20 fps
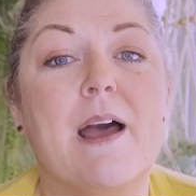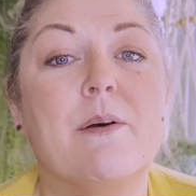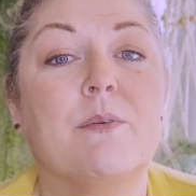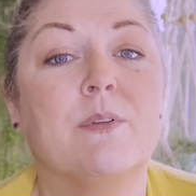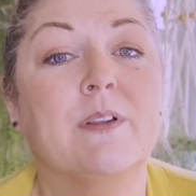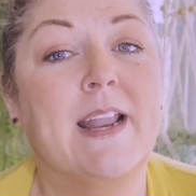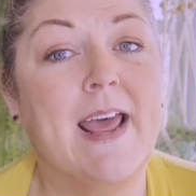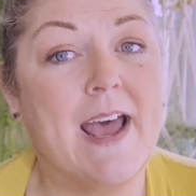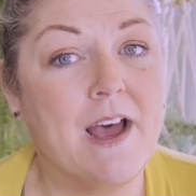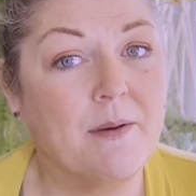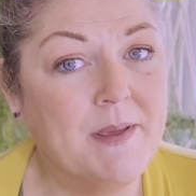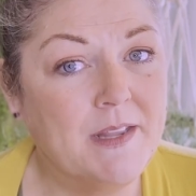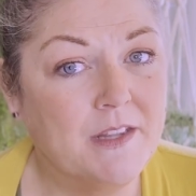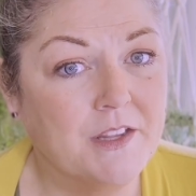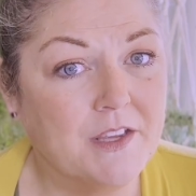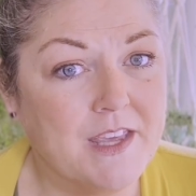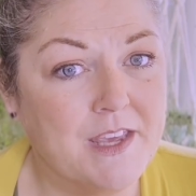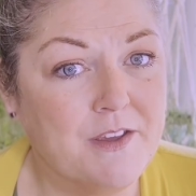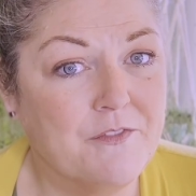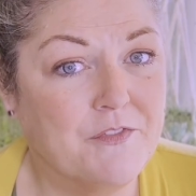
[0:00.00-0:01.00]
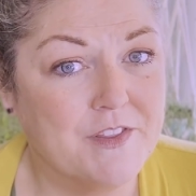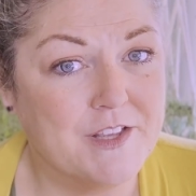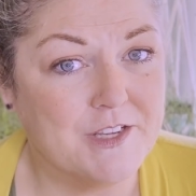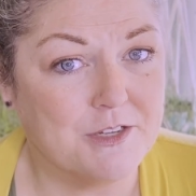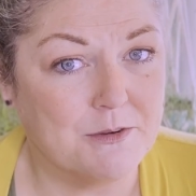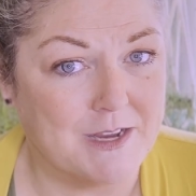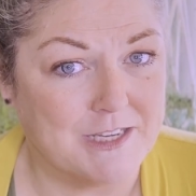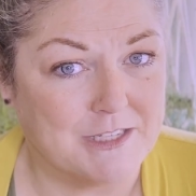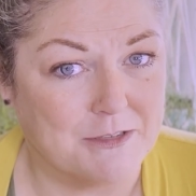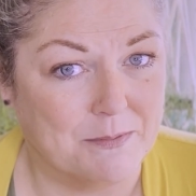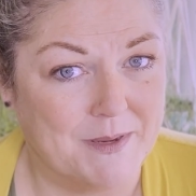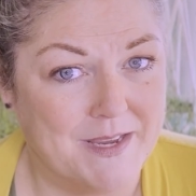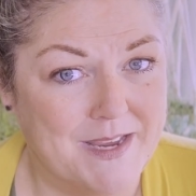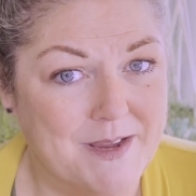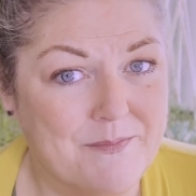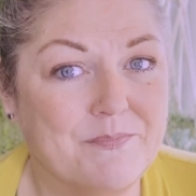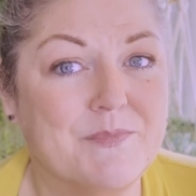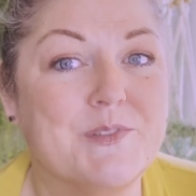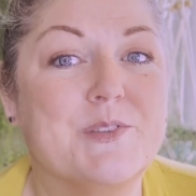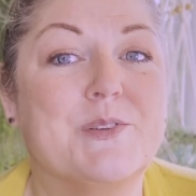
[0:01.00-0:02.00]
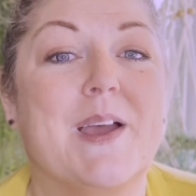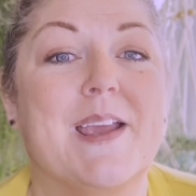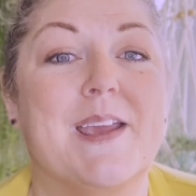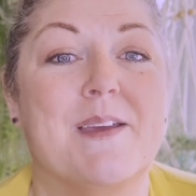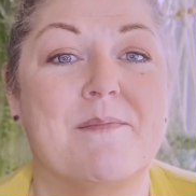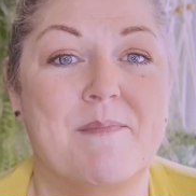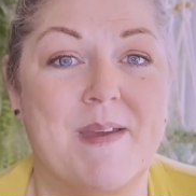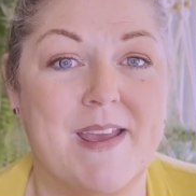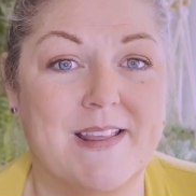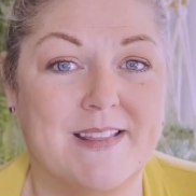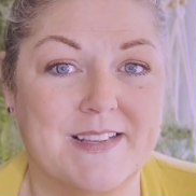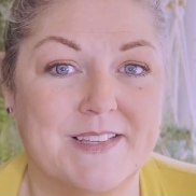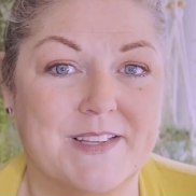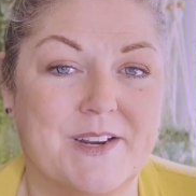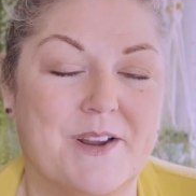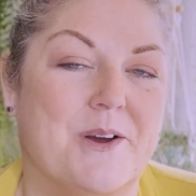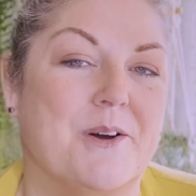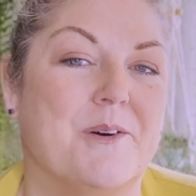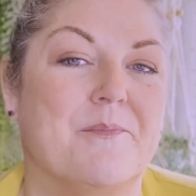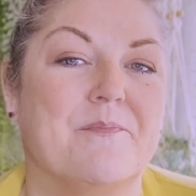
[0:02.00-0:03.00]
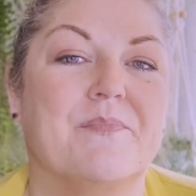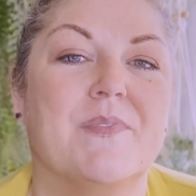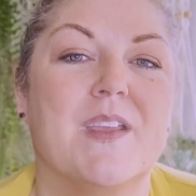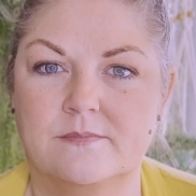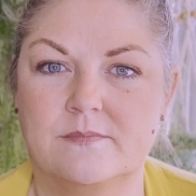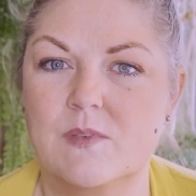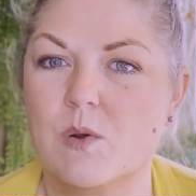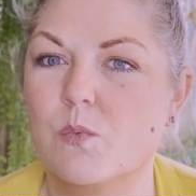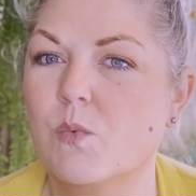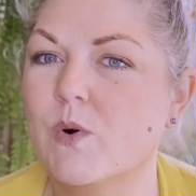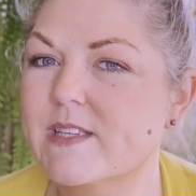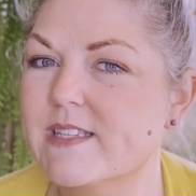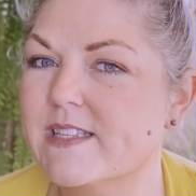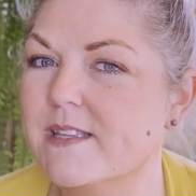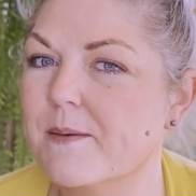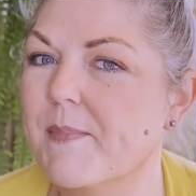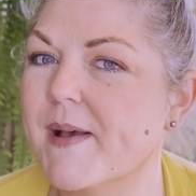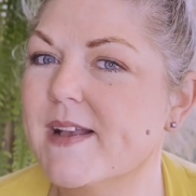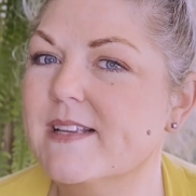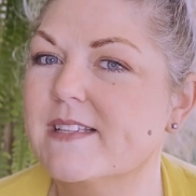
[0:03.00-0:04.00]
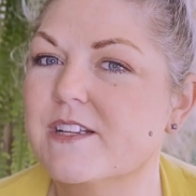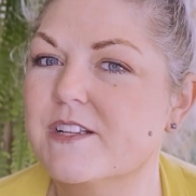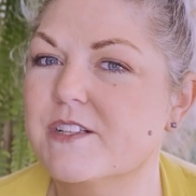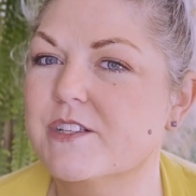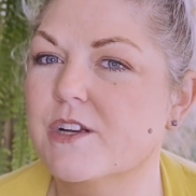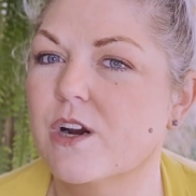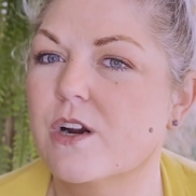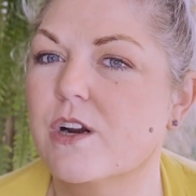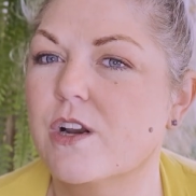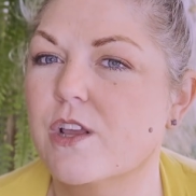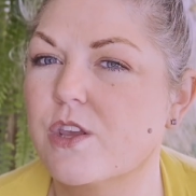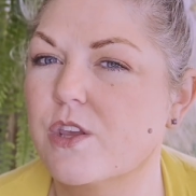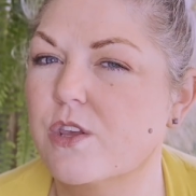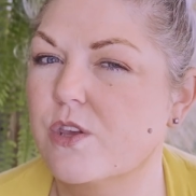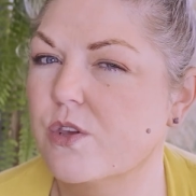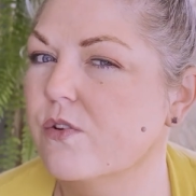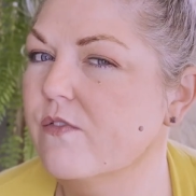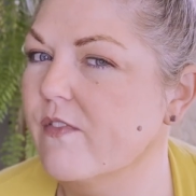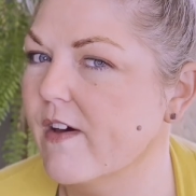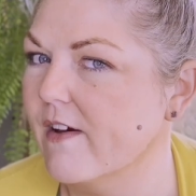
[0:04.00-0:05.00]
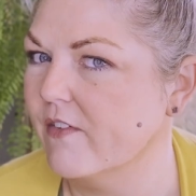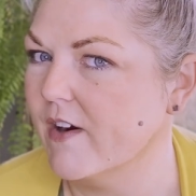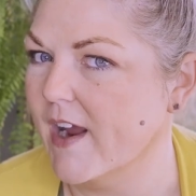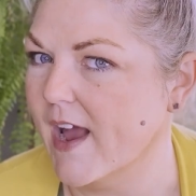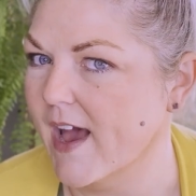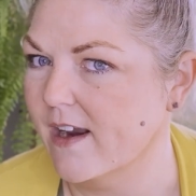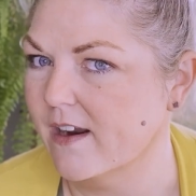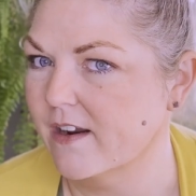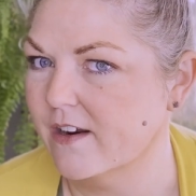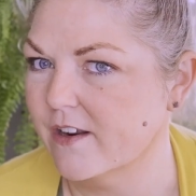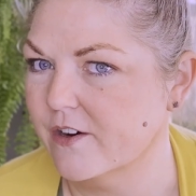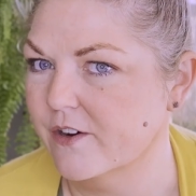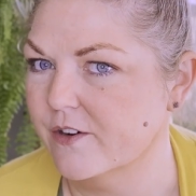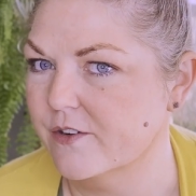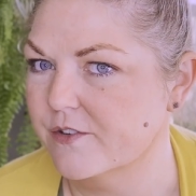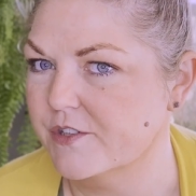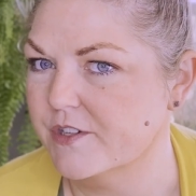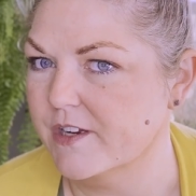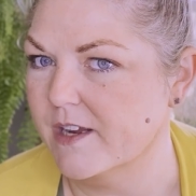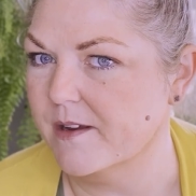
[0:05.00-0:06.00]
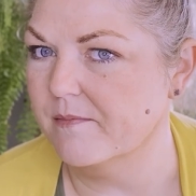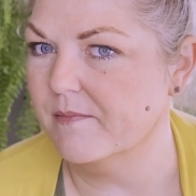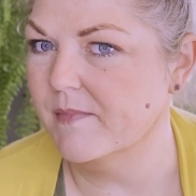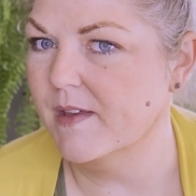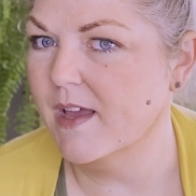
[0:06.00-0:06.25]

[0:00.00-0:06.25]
will now be looking for this recipe so I can make this at home. What's the best dessert you've ever had on a cruise ship?